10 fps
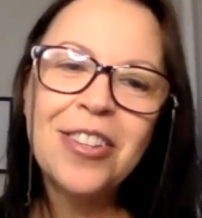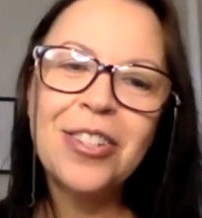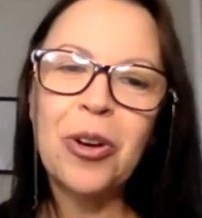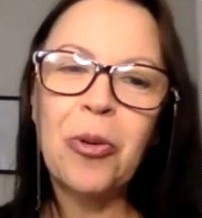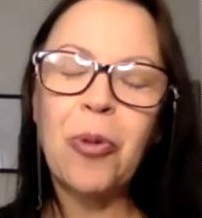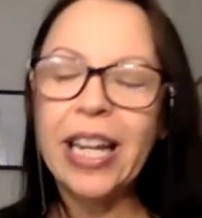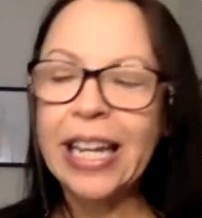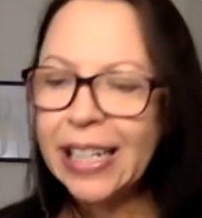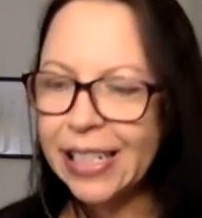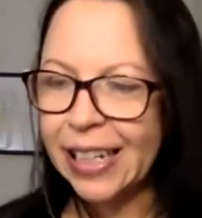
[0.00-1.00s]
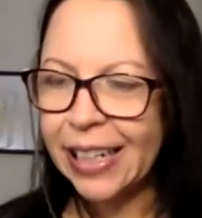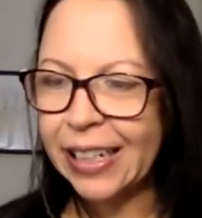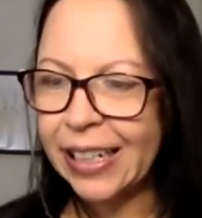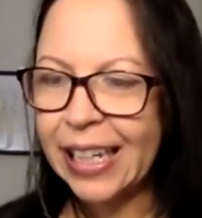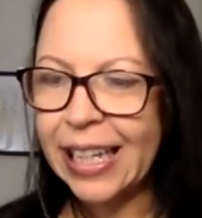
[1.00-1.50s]
So what he
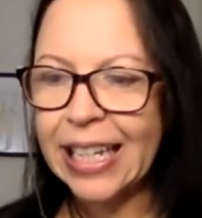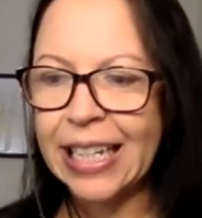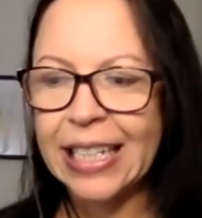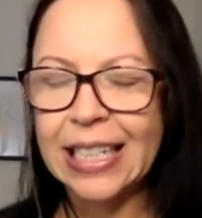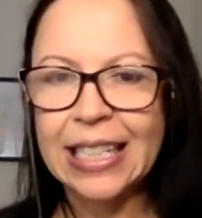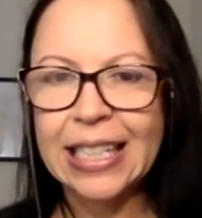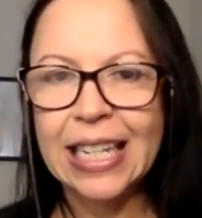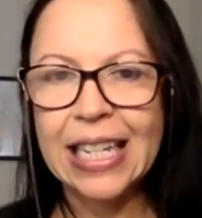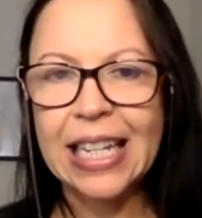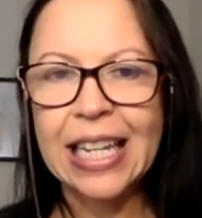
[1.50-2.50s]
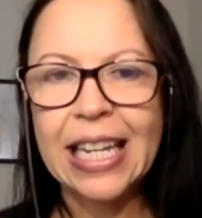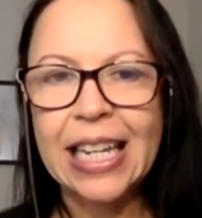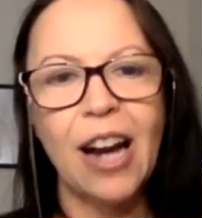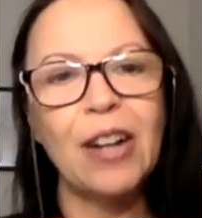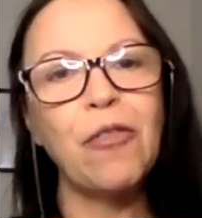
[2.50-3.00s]
did is he
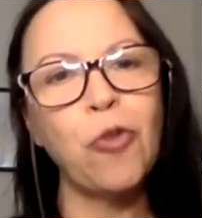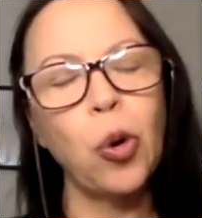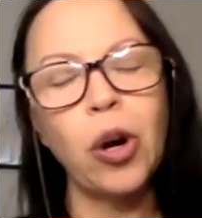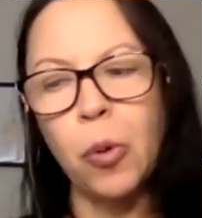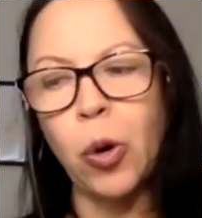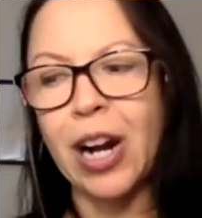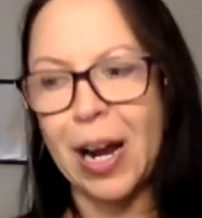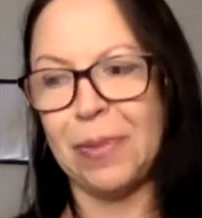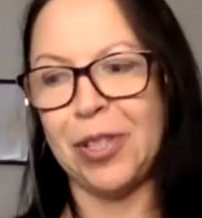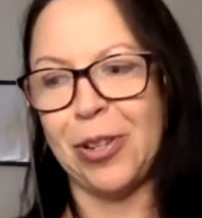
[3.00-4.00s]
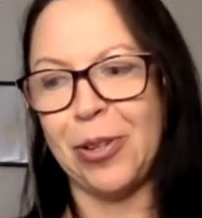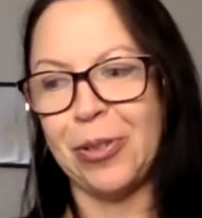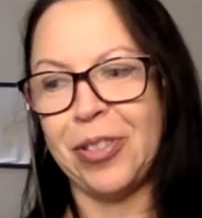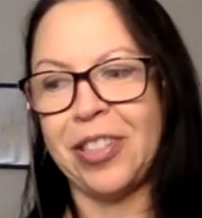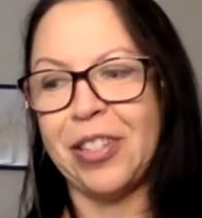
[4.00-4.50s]
got four more
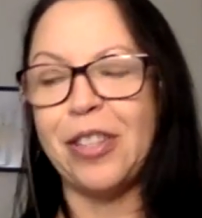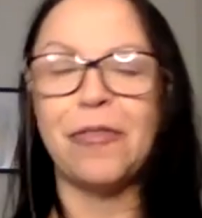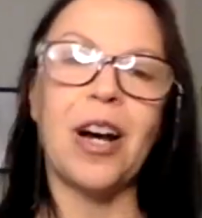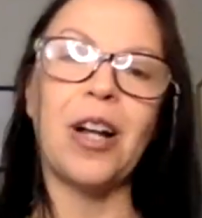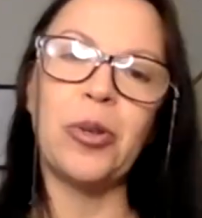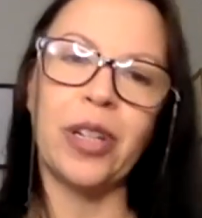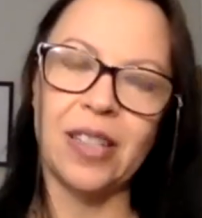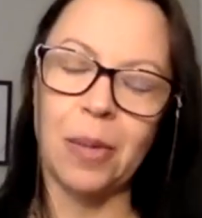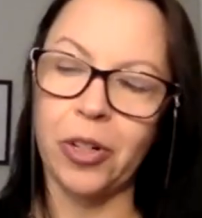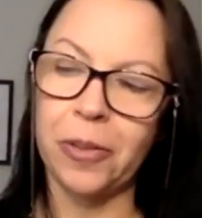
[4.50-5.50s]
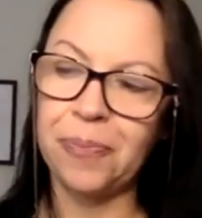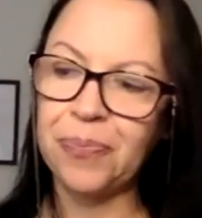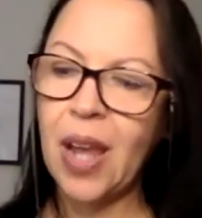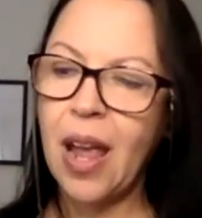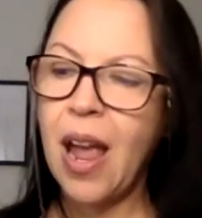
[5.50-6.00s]
episodes the following summer,
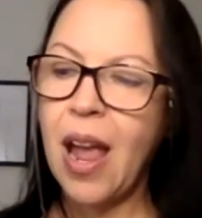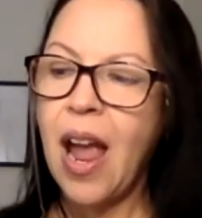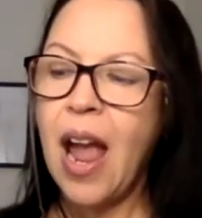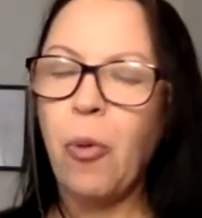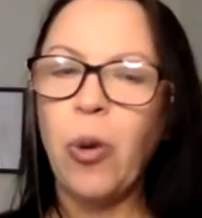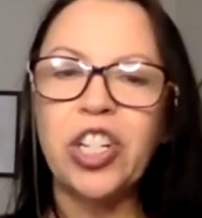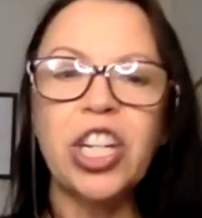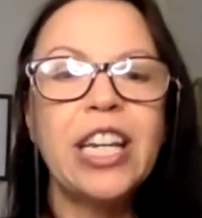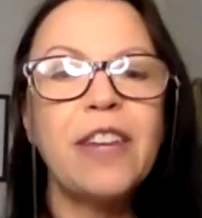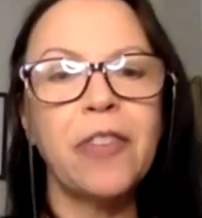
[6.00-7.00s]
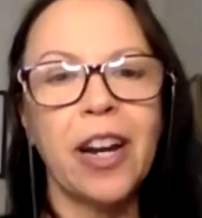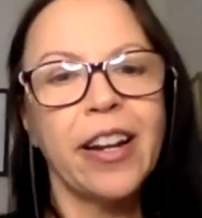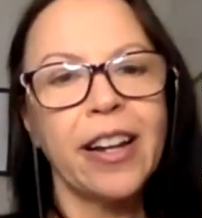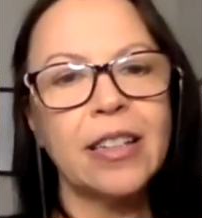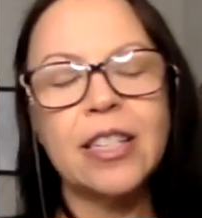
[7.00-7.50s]
which he
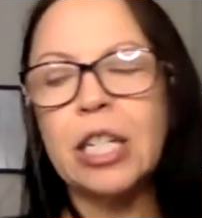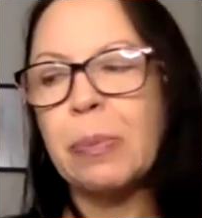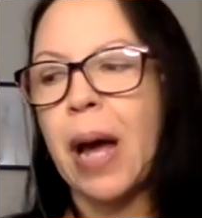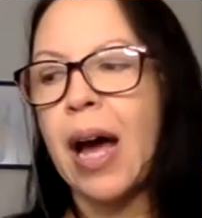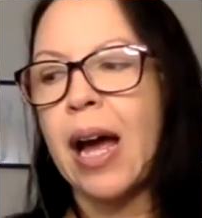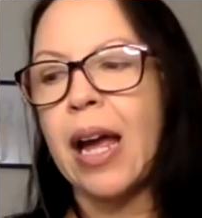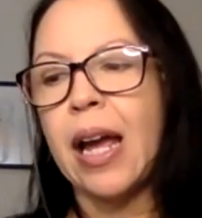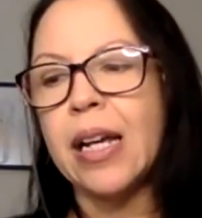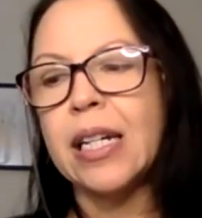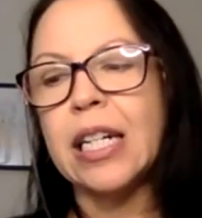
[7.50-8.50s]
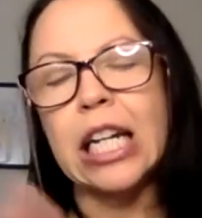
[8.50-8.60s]
financed by